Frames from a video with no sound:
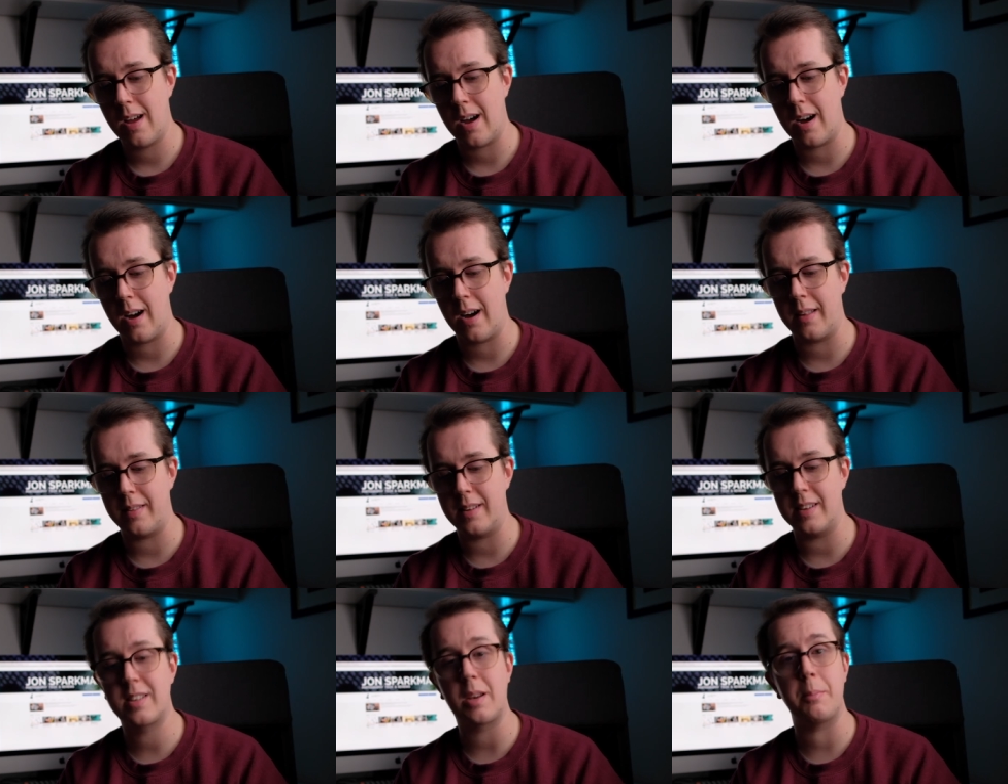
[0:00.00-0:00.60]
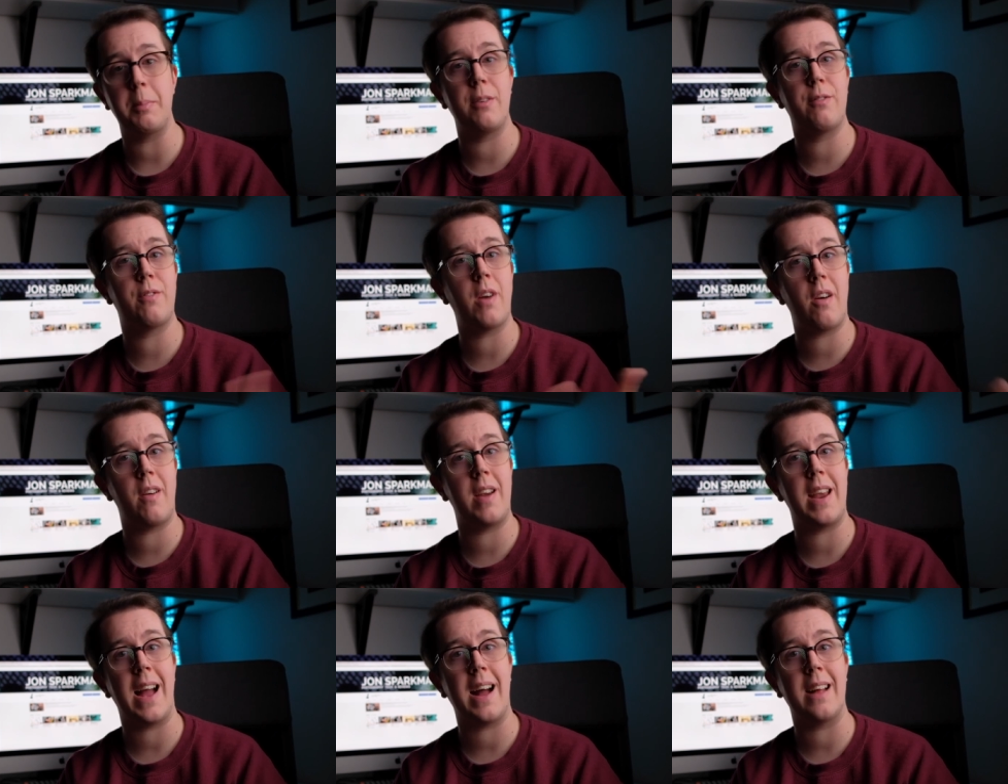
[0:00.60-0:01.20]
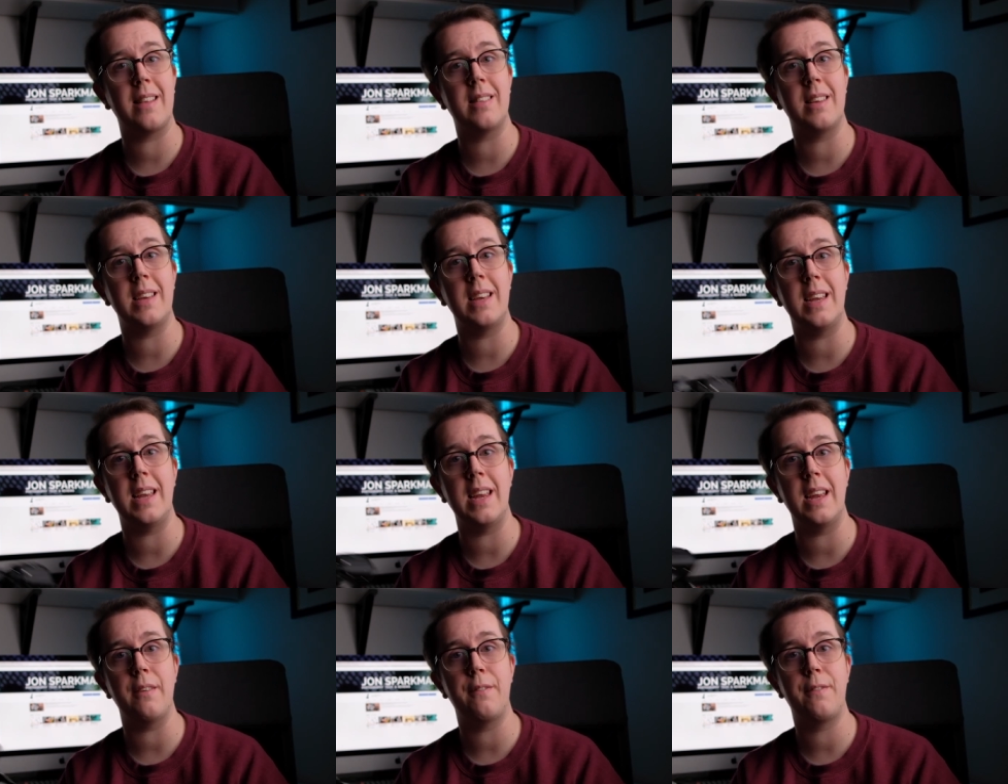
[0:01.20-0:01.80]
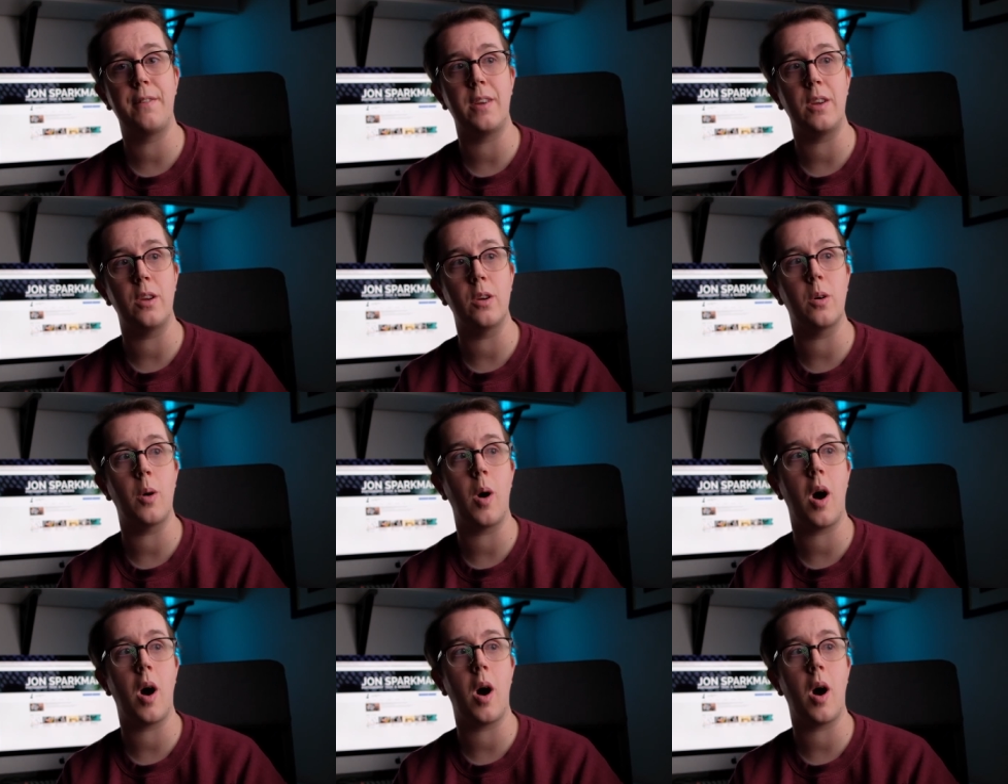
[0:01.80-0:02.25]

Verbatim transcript: Uh, this can be very handy if you